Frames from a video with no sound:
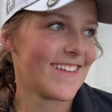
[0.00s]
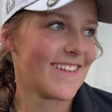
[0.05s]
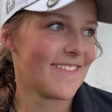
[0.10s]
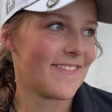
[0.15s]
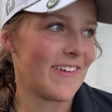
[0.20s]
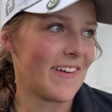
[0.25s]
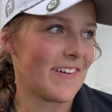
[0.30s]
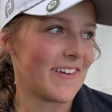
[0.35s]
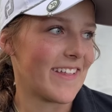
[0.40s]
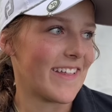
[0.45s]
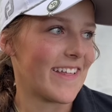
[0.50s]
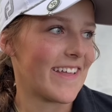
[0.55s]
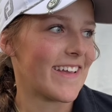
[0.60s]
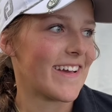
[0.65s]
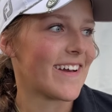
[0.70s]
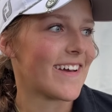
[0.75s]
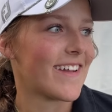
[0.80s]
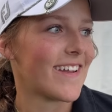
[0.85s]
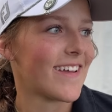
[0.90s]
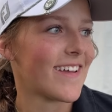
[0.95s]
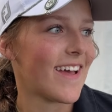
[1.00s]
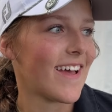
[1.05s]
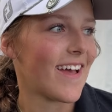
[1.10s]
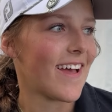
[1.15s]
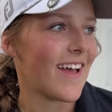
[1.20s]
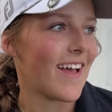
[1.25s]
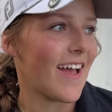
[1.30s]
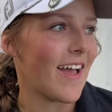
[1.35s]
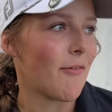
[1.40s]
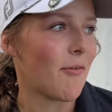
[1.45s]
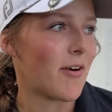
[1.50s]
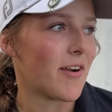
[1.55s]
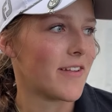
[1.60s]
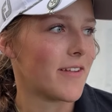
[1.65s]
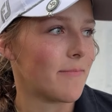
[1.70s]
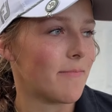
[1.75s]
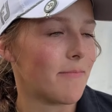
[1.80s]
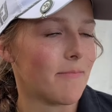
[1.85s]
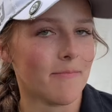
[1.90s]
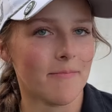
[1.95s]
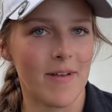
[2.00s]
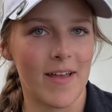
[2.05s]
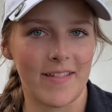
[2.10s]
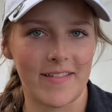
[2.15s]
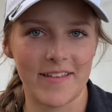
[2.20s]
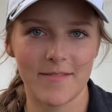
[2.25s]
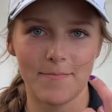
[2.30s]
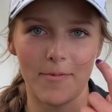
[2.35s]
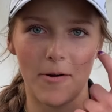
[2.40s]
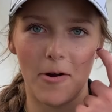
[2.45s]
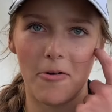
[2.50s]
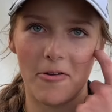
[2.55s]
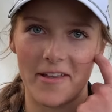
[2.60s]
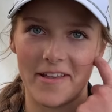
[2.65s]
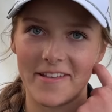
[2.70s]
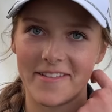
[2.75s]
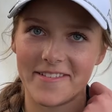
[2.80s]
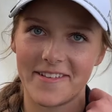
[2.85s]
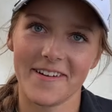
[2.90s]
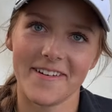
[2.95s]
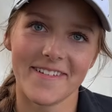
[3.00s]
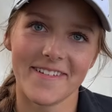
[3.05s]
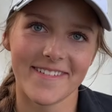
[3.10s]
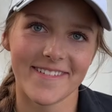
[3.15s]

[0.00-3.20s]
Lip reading: Felt really good. I wanted to at least bogey, so.